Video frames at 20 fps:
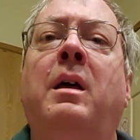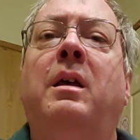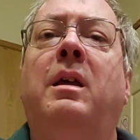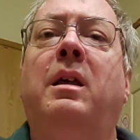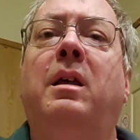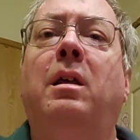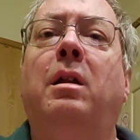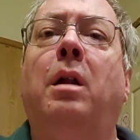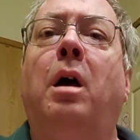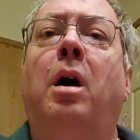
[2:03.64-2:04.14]

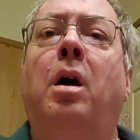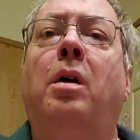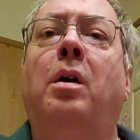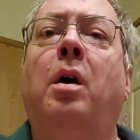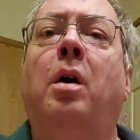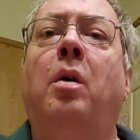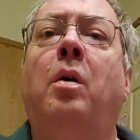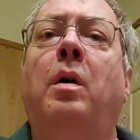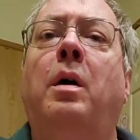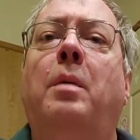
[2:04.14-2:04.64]
Key
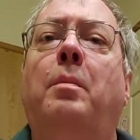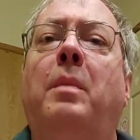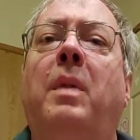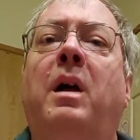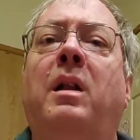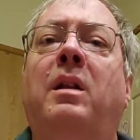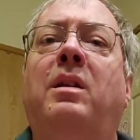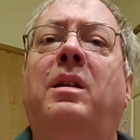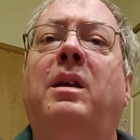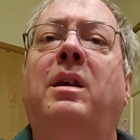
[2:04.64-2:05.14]
Largo,
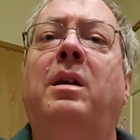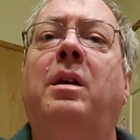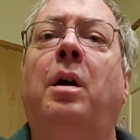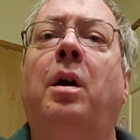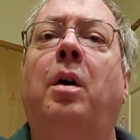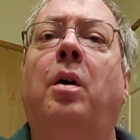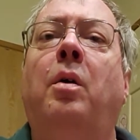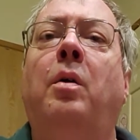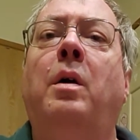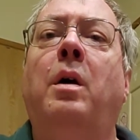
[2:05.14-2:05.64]

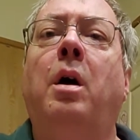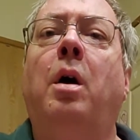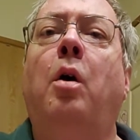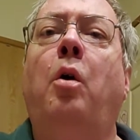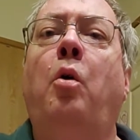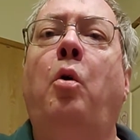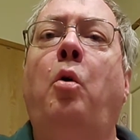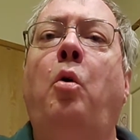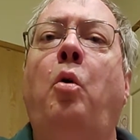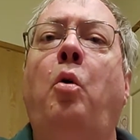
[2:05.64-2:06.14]
Montego,
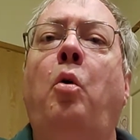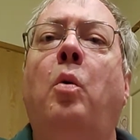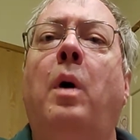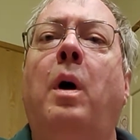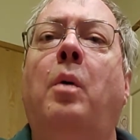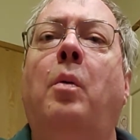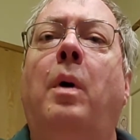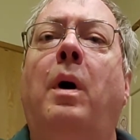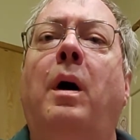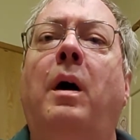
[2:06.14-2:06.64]
ooh,
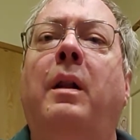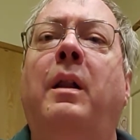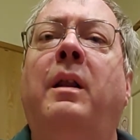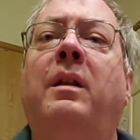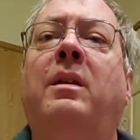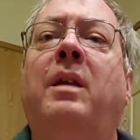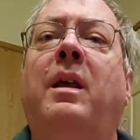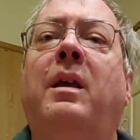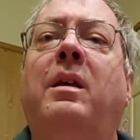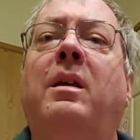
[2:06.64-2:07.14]
I wanna
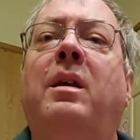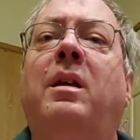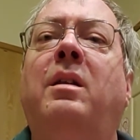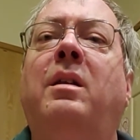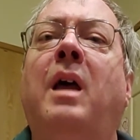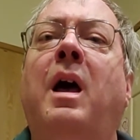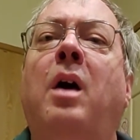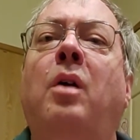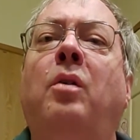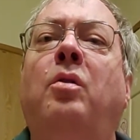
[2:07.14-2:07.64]
take ya
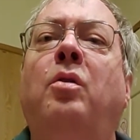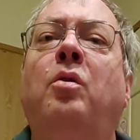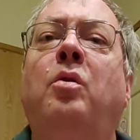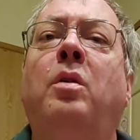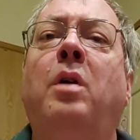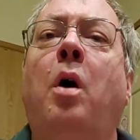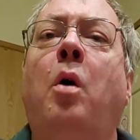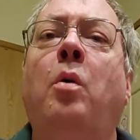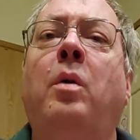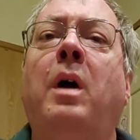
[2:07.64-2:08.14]
down to
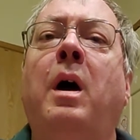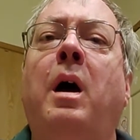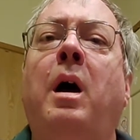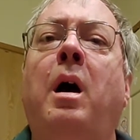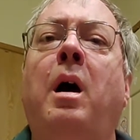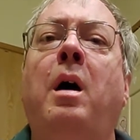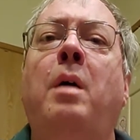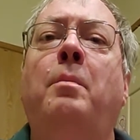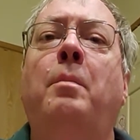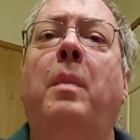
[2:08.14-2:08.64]

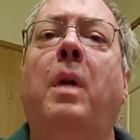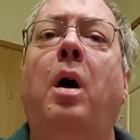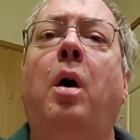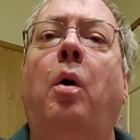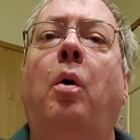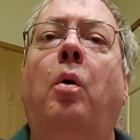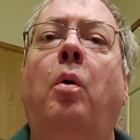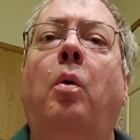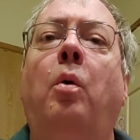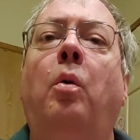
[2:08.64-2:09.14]

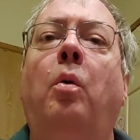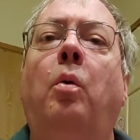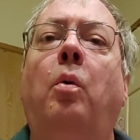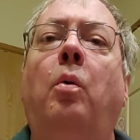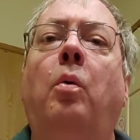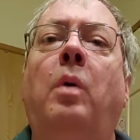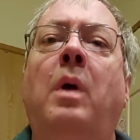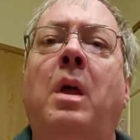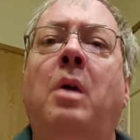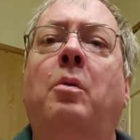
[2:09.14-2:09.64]
Kokomo.
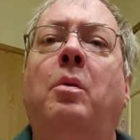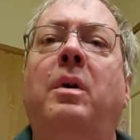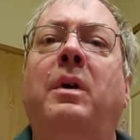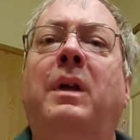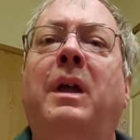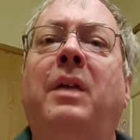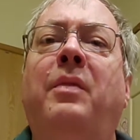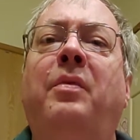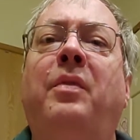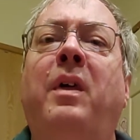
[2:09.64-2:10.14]

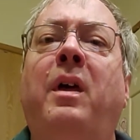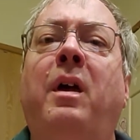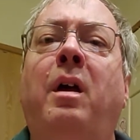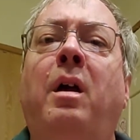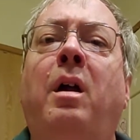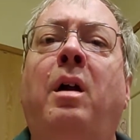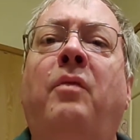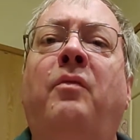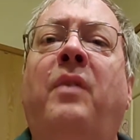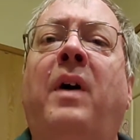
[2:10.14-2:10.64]
Get
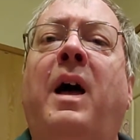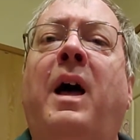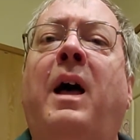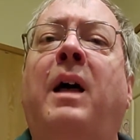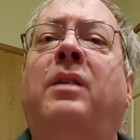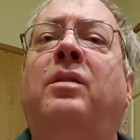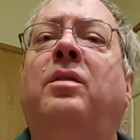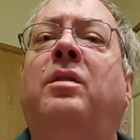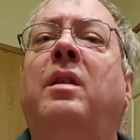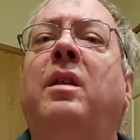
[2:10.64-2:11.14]
there
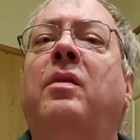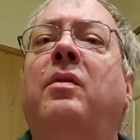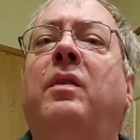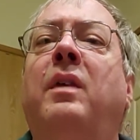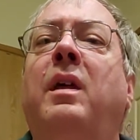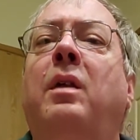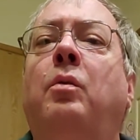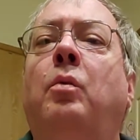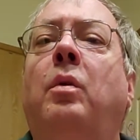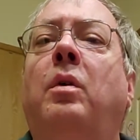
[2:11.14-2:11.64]
fast and
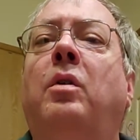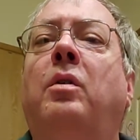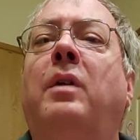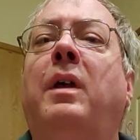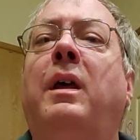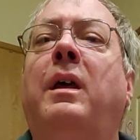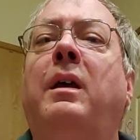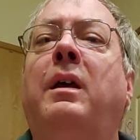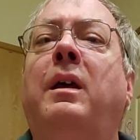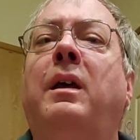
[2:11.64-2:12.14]
then we'll
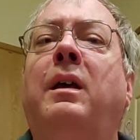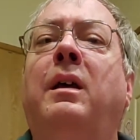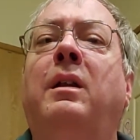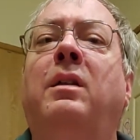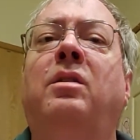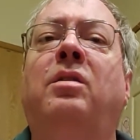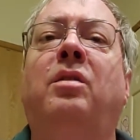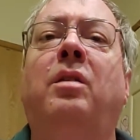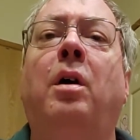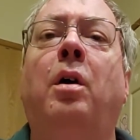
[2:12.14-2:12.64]
take
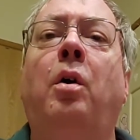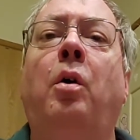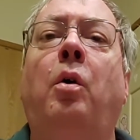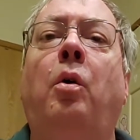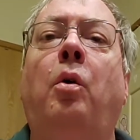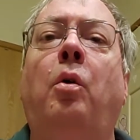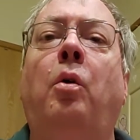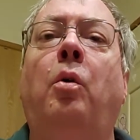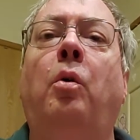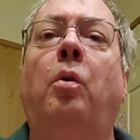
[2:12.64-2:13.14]
it
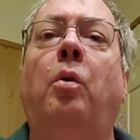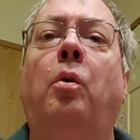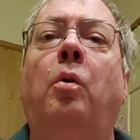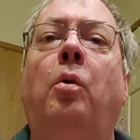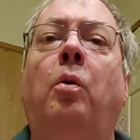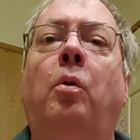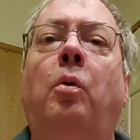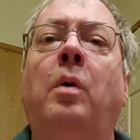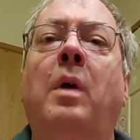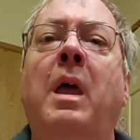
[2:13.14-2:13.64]
slow.
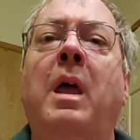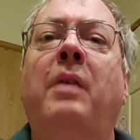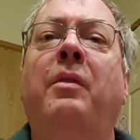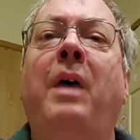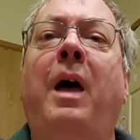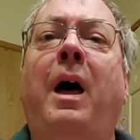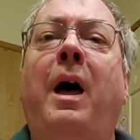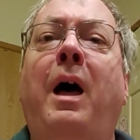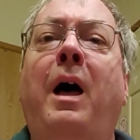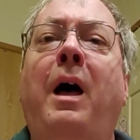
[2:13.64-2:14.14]

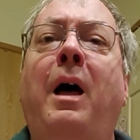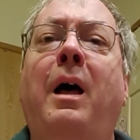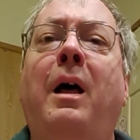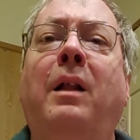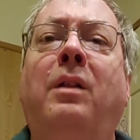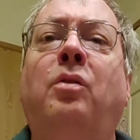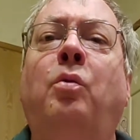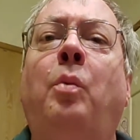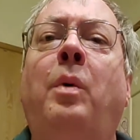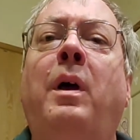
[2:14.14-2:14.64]

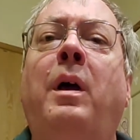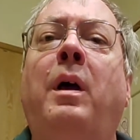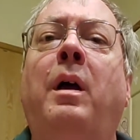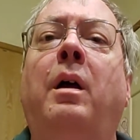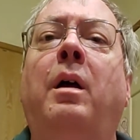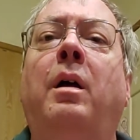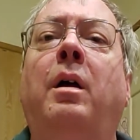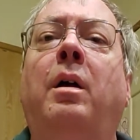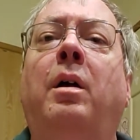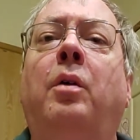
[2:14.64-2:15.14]
That's
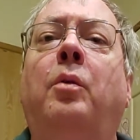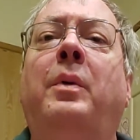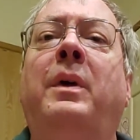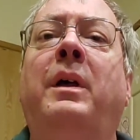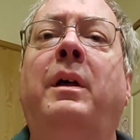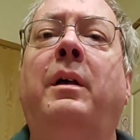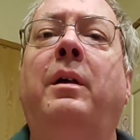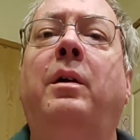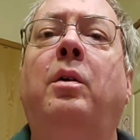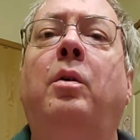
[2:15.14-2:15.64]
where
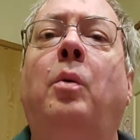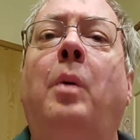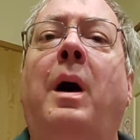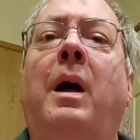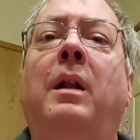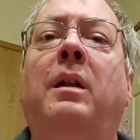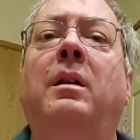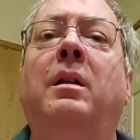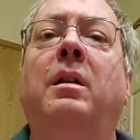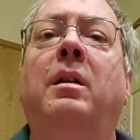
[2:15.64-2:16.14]
we
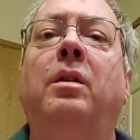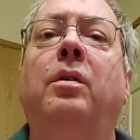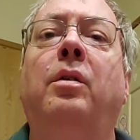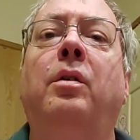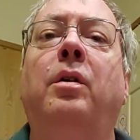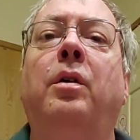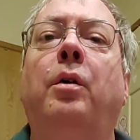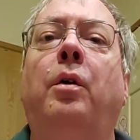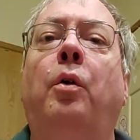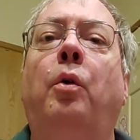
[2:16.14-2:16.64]
want to
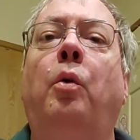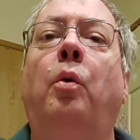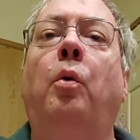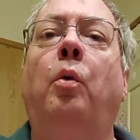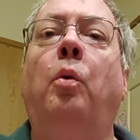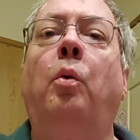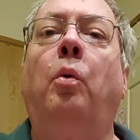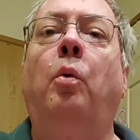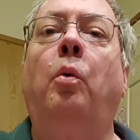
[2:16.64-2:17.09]
go.